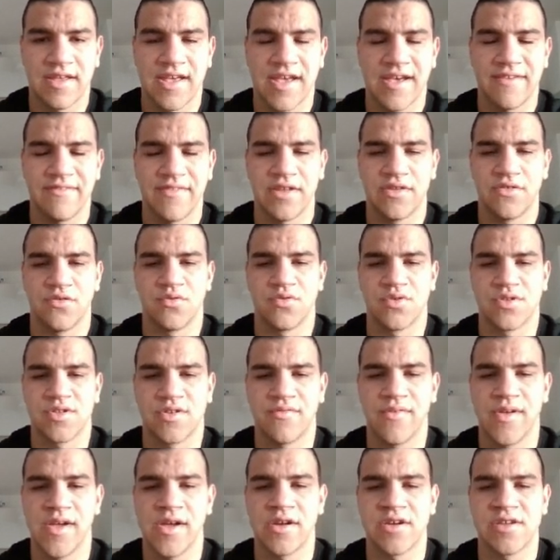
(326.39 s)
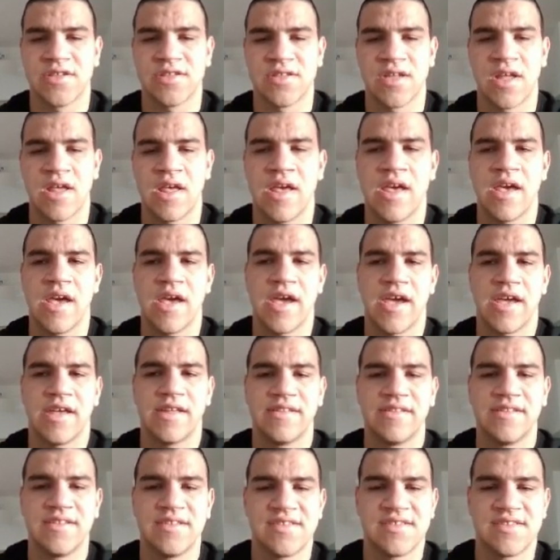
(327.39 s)
having those squares,
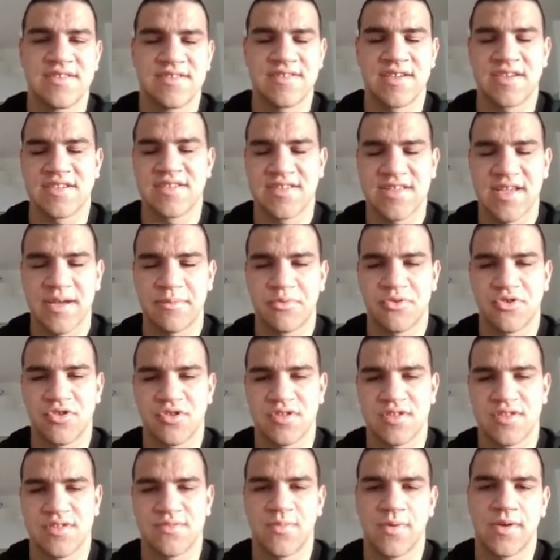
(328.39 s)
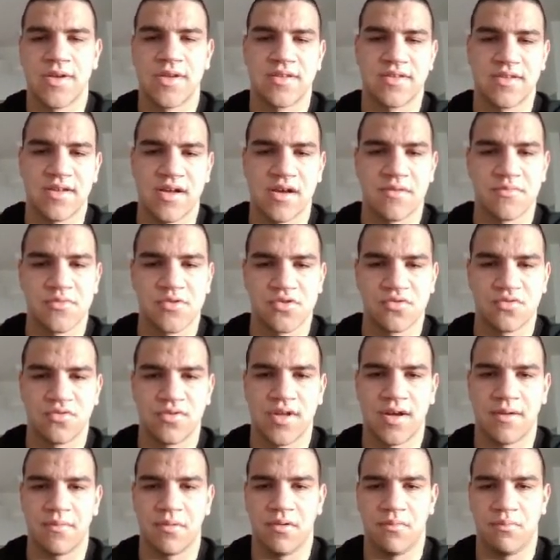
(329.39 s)
and this is exceptions when it comes to
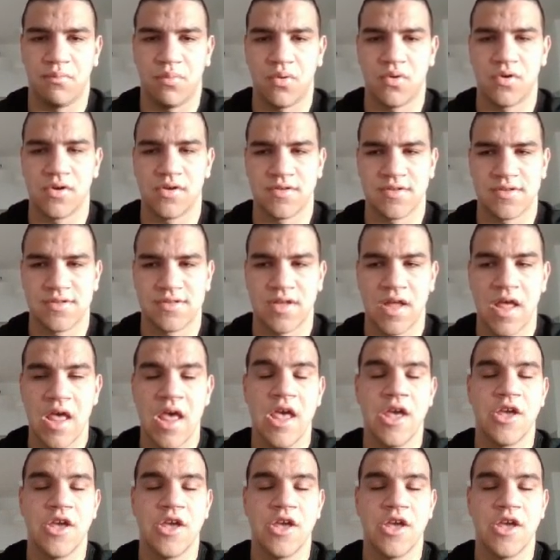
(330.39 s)
double pawns.